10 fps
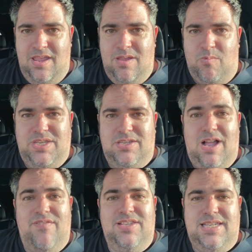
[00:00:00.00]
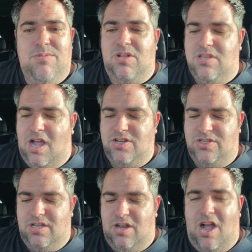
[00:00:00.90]
We still haven't seen what Dodge
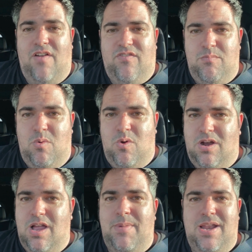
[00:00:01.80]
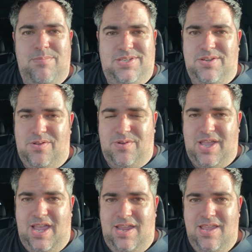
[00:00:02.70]
is going to offer more coming up soon.
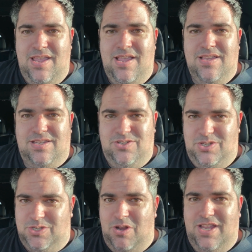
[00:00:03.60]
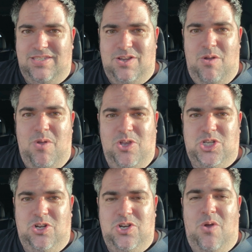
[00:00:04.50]
Okay, so just don't get so
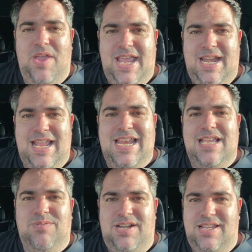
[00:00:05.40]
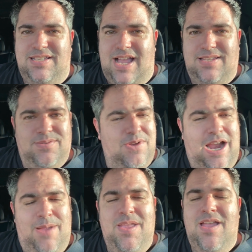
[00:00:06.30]
emotional. Don't hate it. It is what it is, guys. All
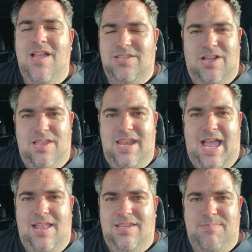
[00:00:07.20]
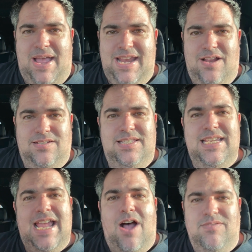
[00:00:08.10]
right, so other than that, this is Matty
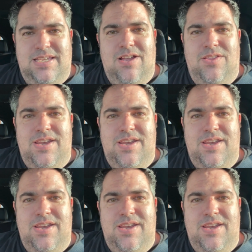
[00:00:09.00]
RCT out. See you on the